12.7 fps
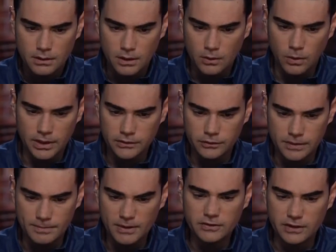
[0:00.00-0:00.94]
According to
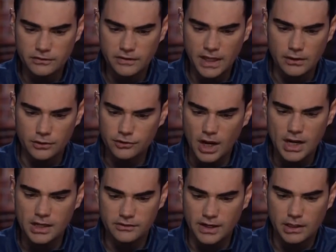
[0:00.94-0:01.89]
the Business Standard,
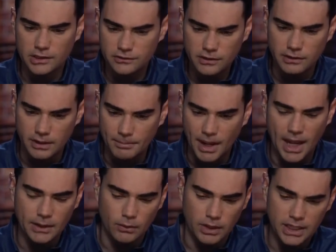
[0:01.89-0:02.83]
China is now considering
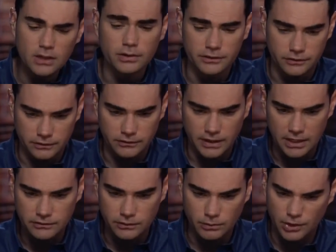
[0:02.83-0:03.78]
buying or increasing
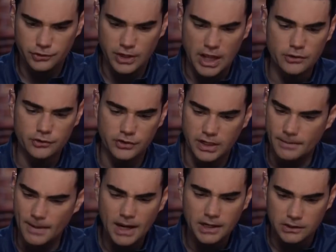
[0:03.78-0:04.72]
stakes in Russian energy and
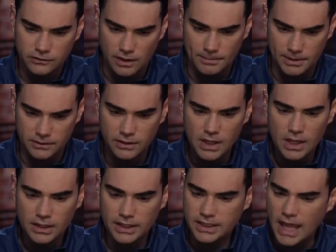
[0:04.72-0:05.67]
commodities companies
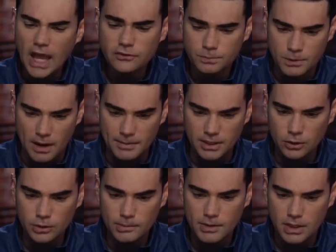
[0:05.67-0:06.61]
like Gazprom
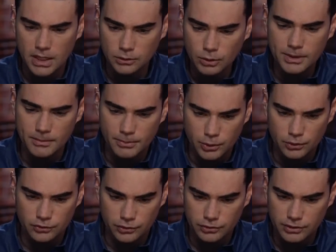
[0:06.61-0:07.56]
and aluminum
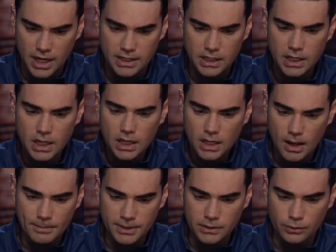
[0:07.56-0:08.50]
producer United
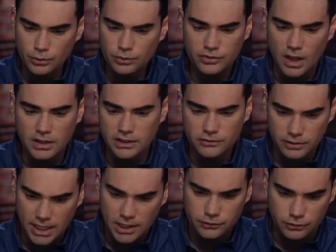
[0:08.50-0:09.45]
Company Rusal
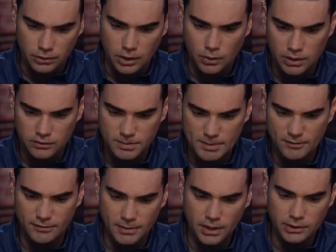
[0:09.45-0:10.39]
International, according to people
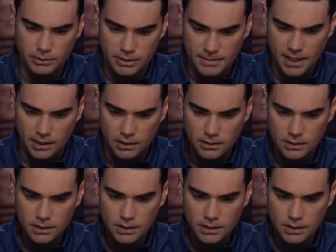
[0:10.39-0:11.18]
familiar with the matter.